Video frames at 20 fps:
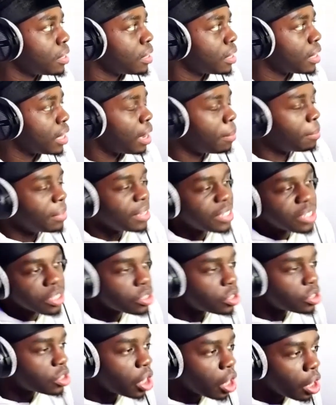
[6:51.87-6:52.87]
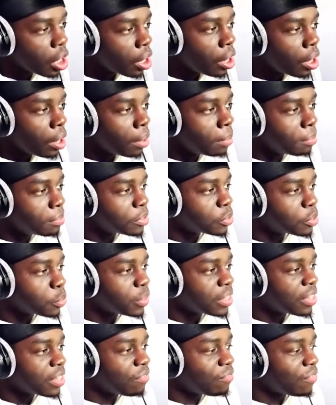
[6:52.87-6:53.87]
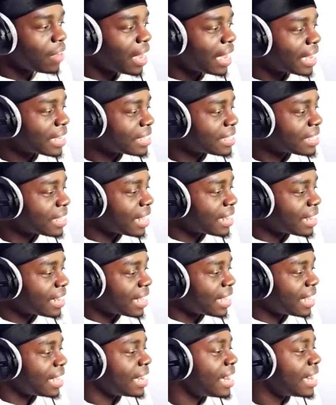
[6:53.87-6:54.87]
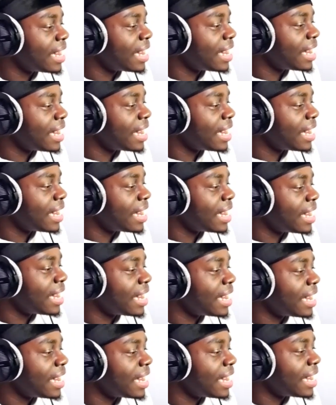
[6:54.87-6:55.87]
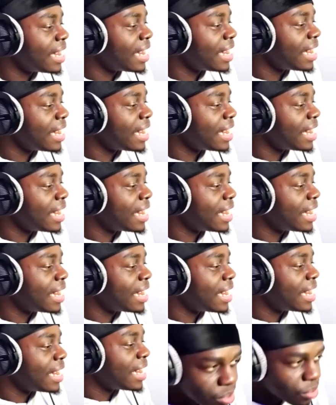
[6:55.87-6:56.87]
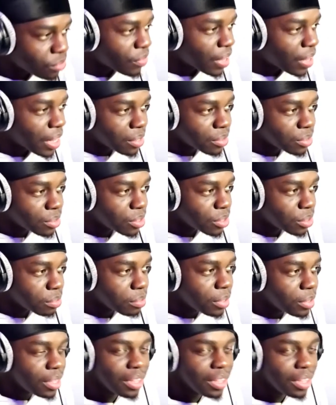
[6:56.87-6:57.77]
to terms with the fact that their name is different to all of the, Jessicas and Peters around them. I mean,